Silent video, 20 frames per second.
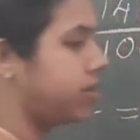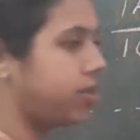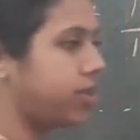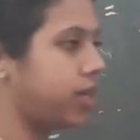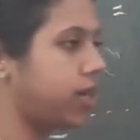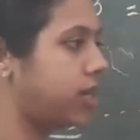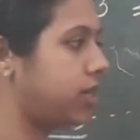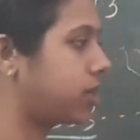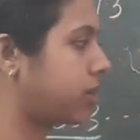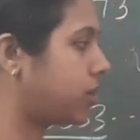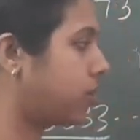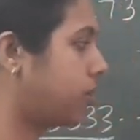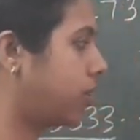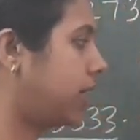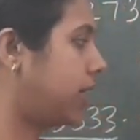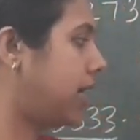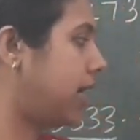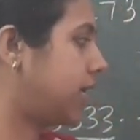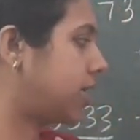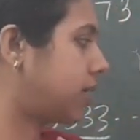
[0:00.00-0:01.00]
3. So
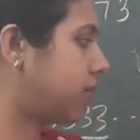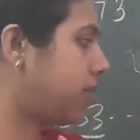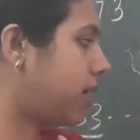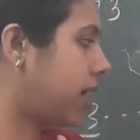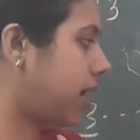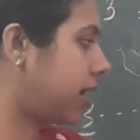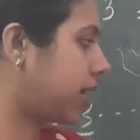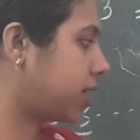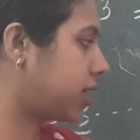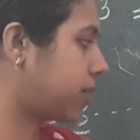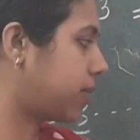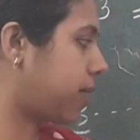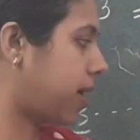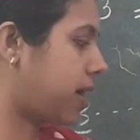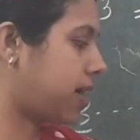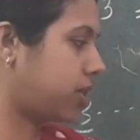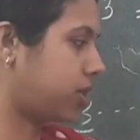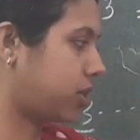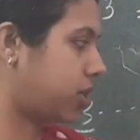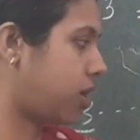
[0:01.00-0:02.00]
the decimal
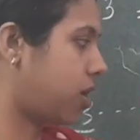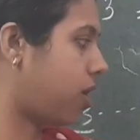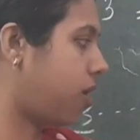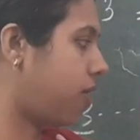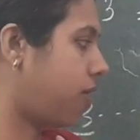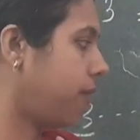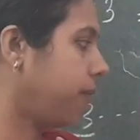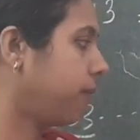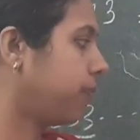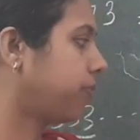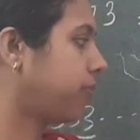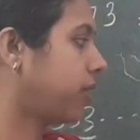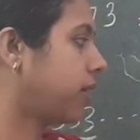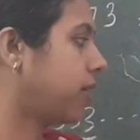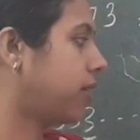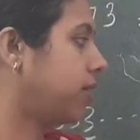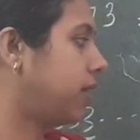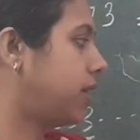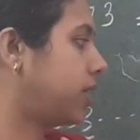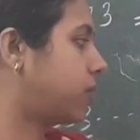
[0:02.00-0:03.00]
expansion of
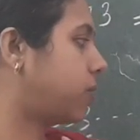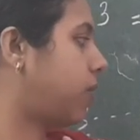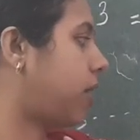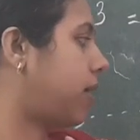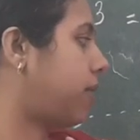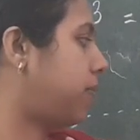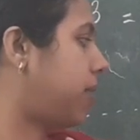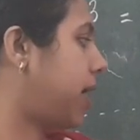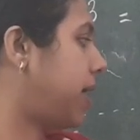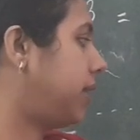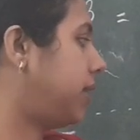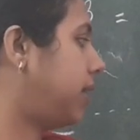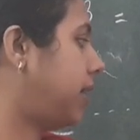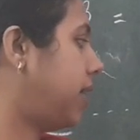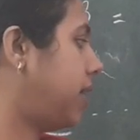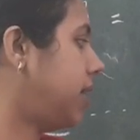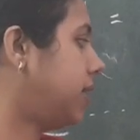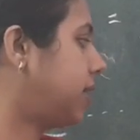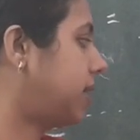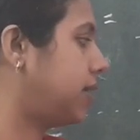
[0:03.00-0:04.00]
this 1 by
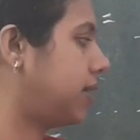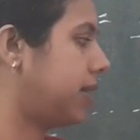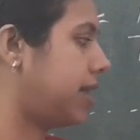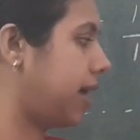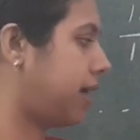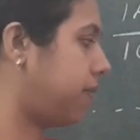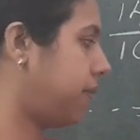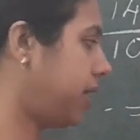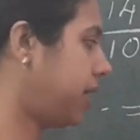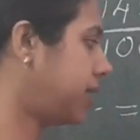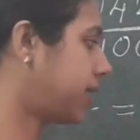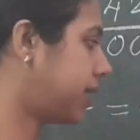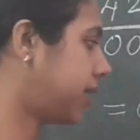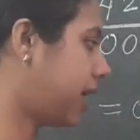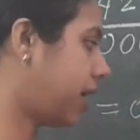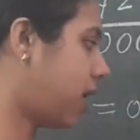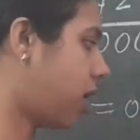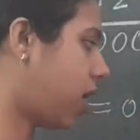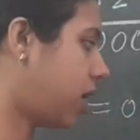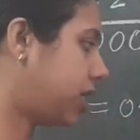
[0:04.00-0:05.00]
3 is, that means the
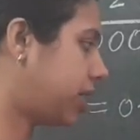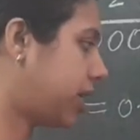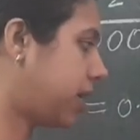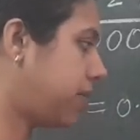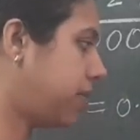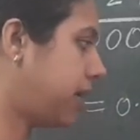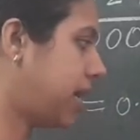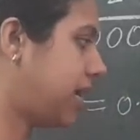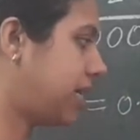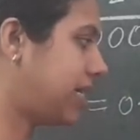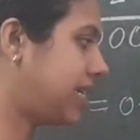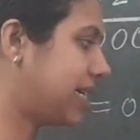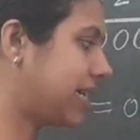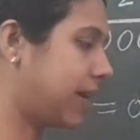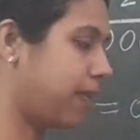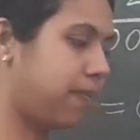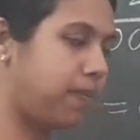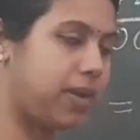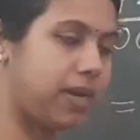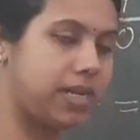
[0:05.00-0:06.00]
non-terminating
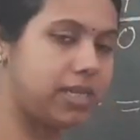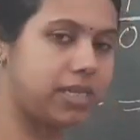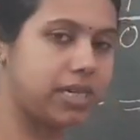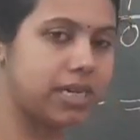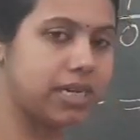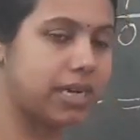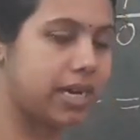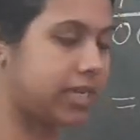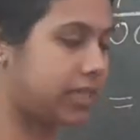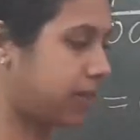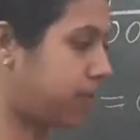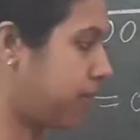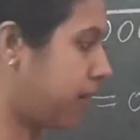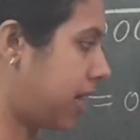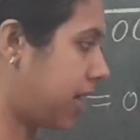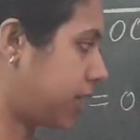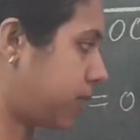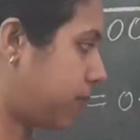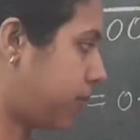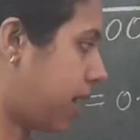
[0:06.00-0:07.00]
repeating decimal
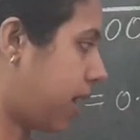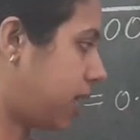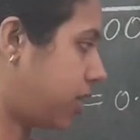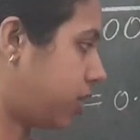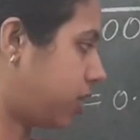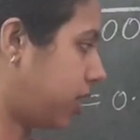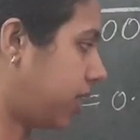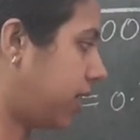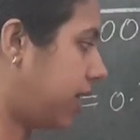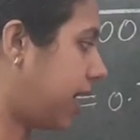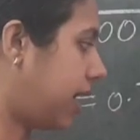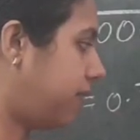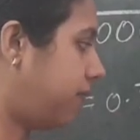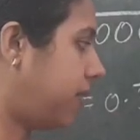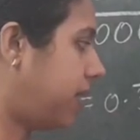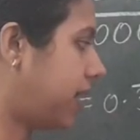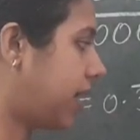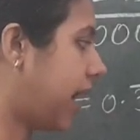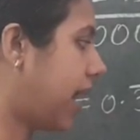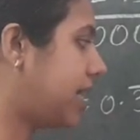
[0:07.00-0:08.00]
expansion, that
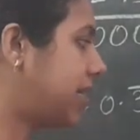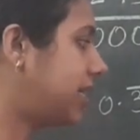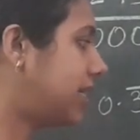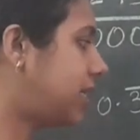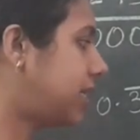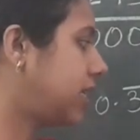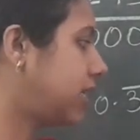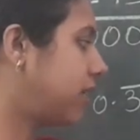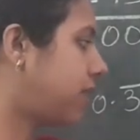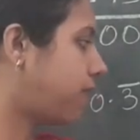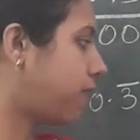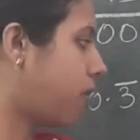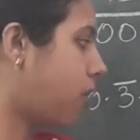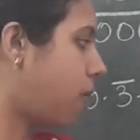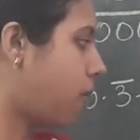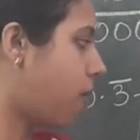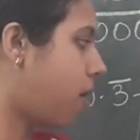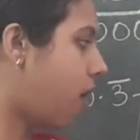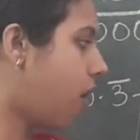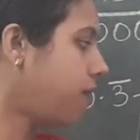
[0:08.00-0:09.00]
we write it in the
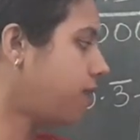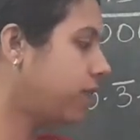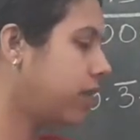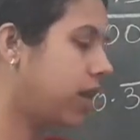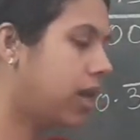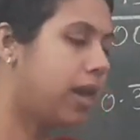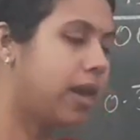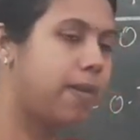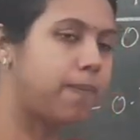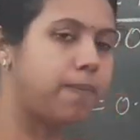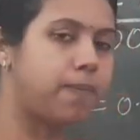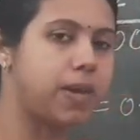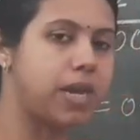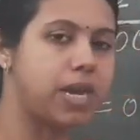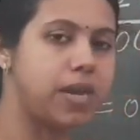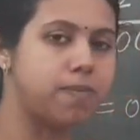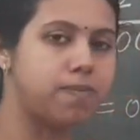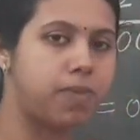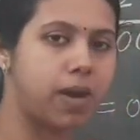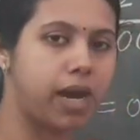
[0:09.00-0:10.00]
form of
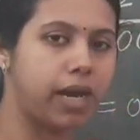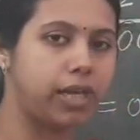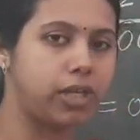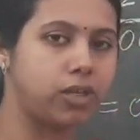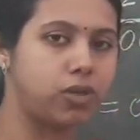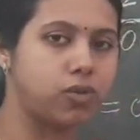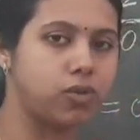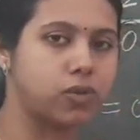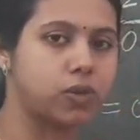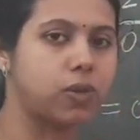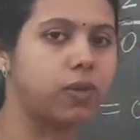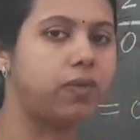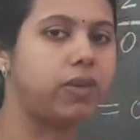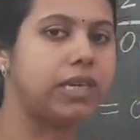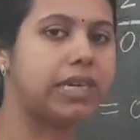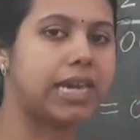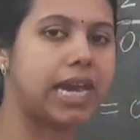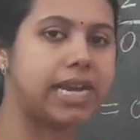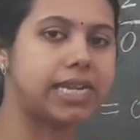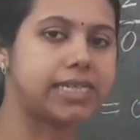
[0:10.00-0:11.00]
p by q. So we
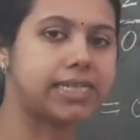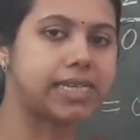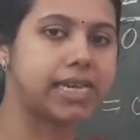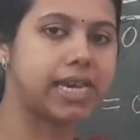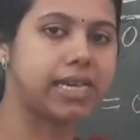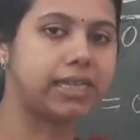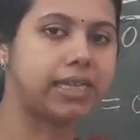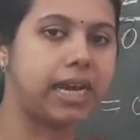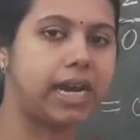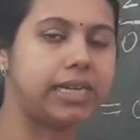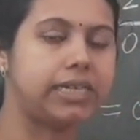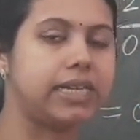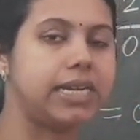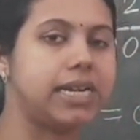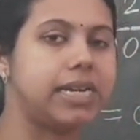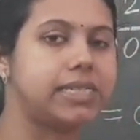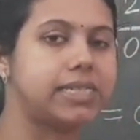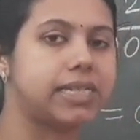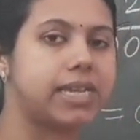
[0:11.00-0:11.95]
can say that it's